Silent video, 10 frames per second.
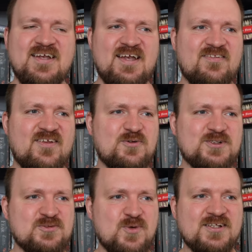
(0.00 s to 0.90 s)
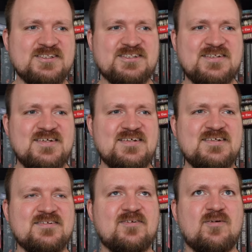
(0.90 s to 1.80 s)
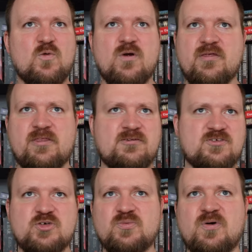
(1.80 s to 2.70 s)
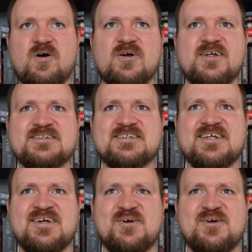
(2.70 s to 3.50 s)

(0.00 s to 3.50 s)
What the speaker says: and there was one scene with two boys